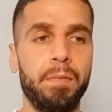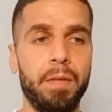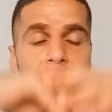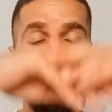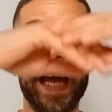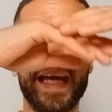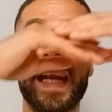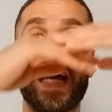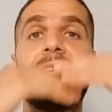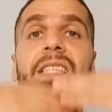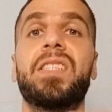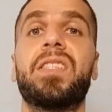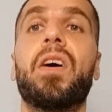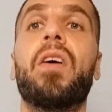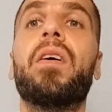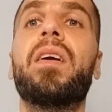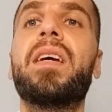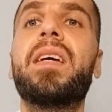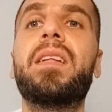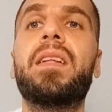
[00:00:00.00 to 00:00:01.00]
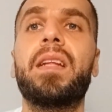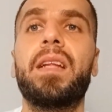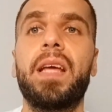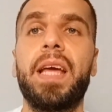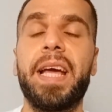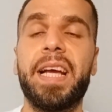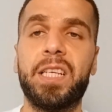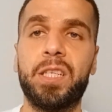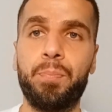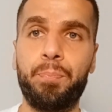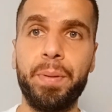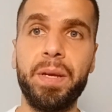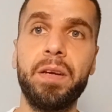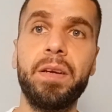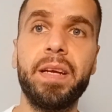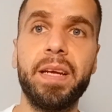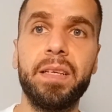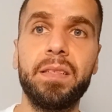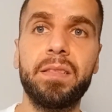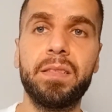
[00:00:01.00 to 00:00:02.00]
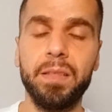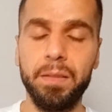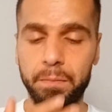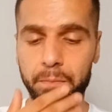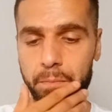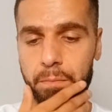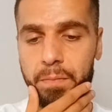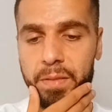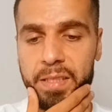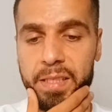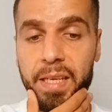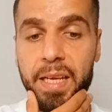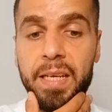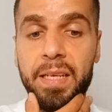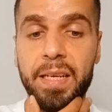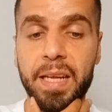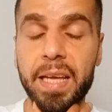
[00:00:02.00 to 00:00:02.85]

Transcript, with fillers: and I started experiencing